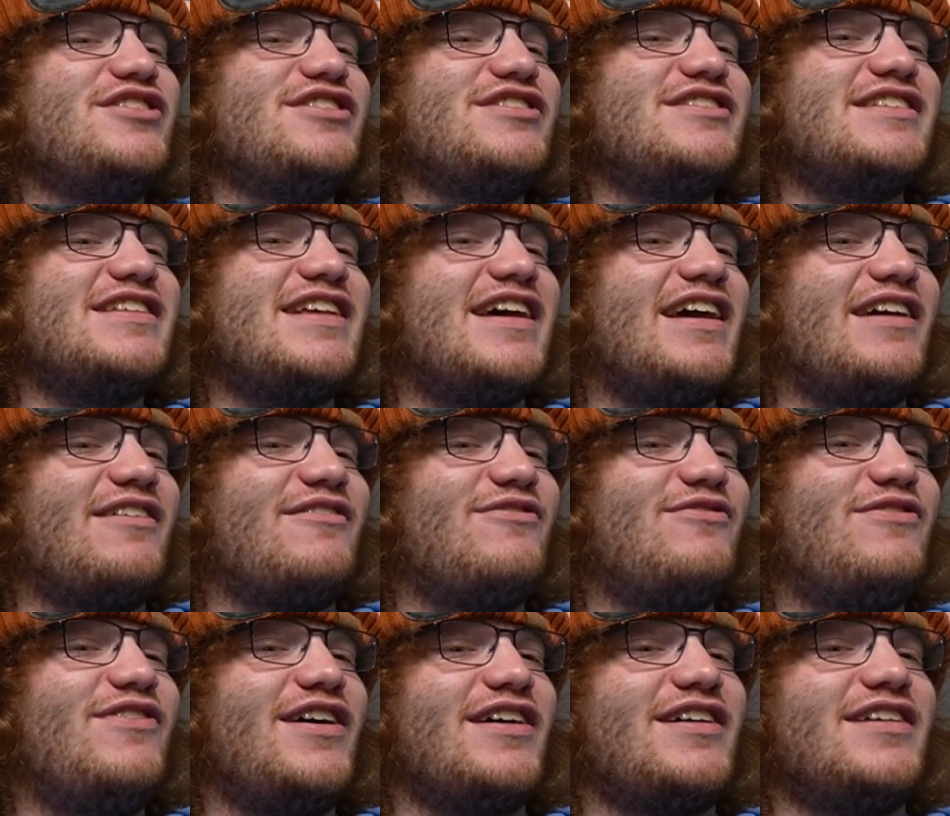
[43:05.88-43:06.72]
just like
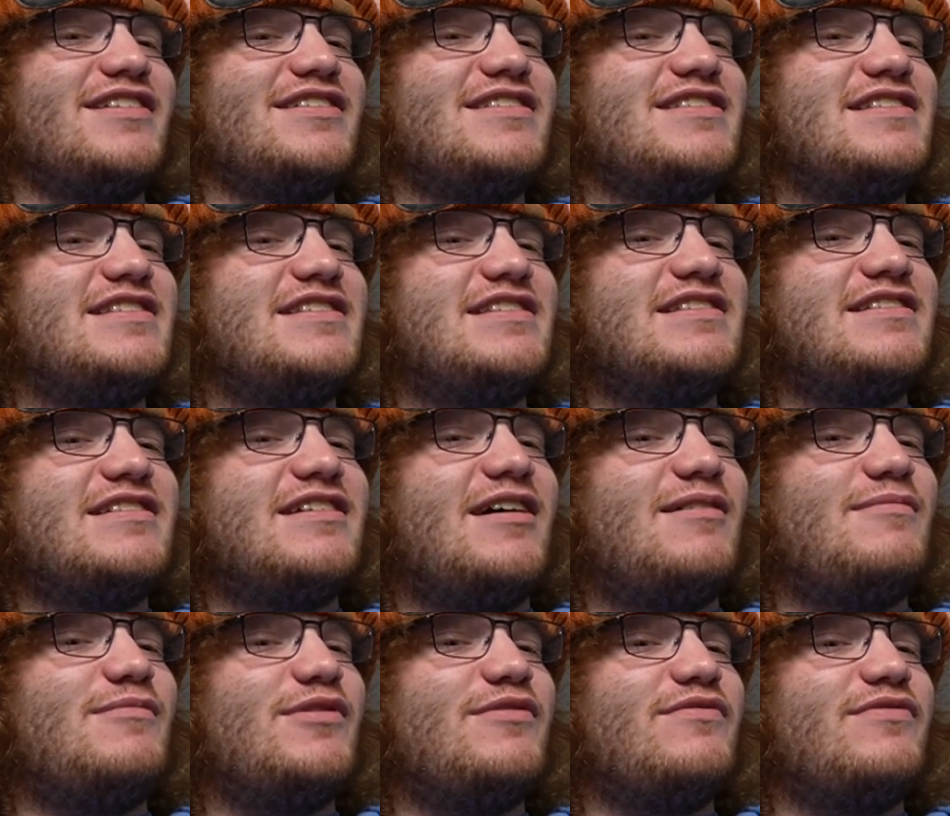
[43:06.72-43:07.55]
fucking
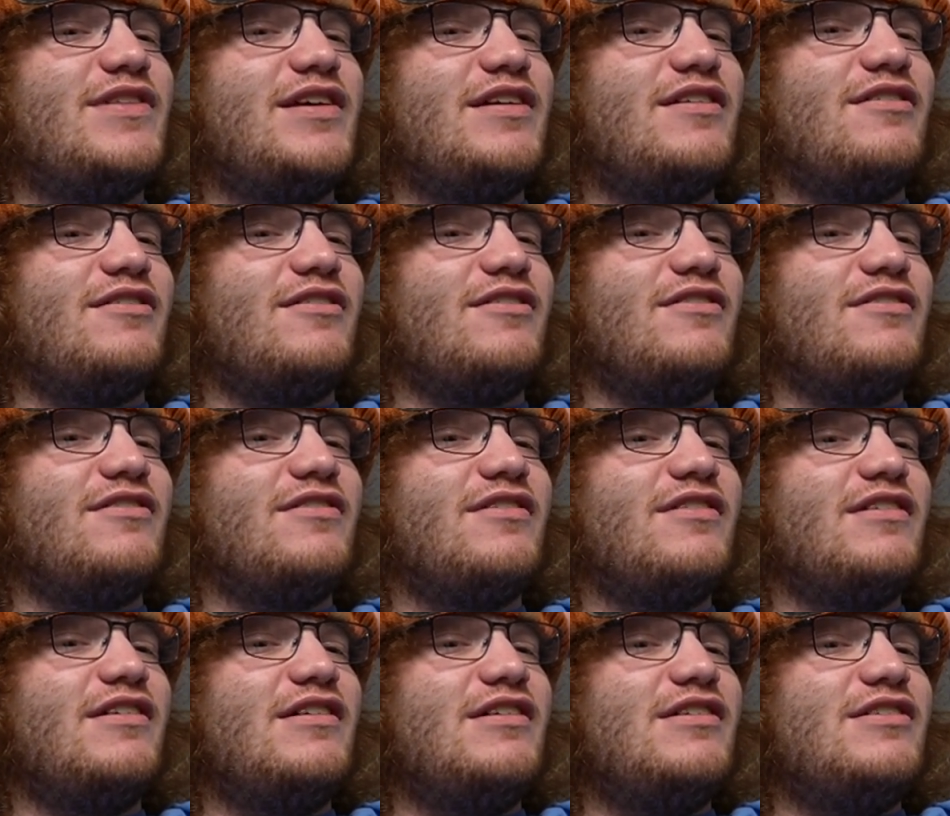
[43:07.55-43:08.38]
scum of the earth
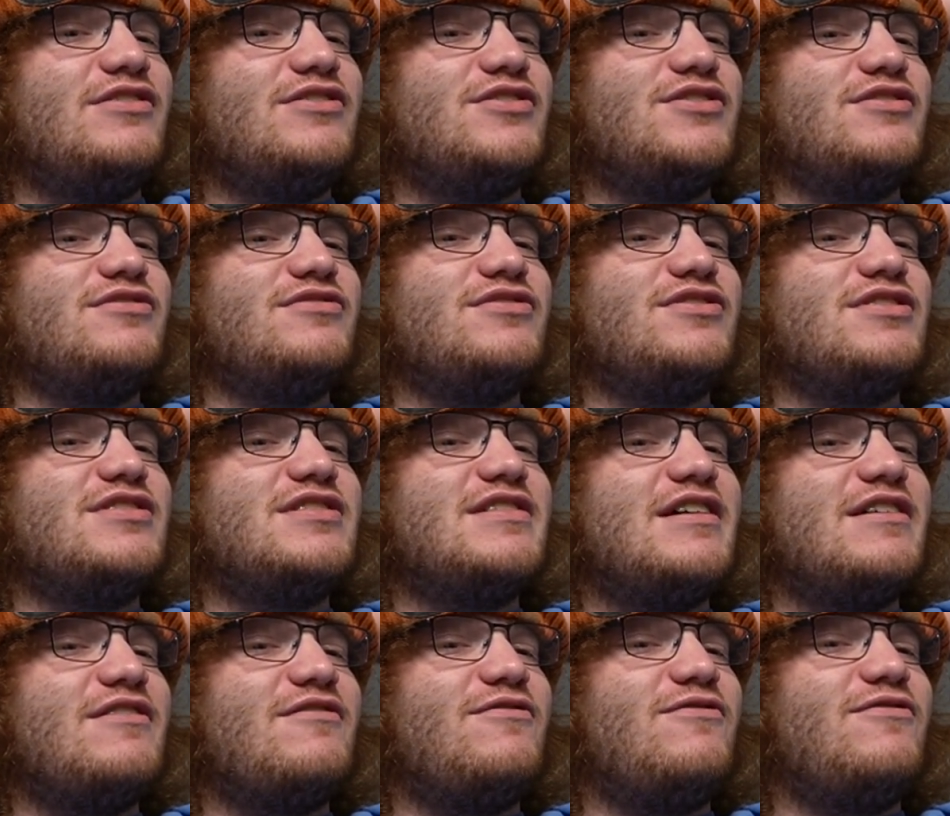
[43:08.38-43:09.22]
she'll just
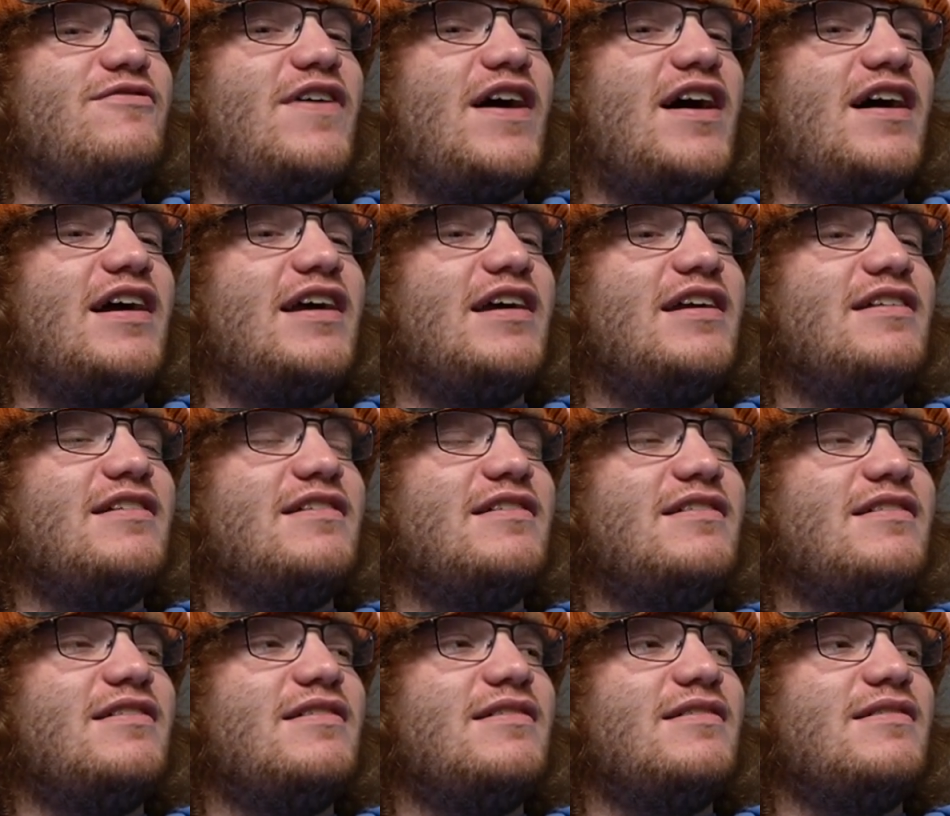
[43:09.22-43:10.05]
like find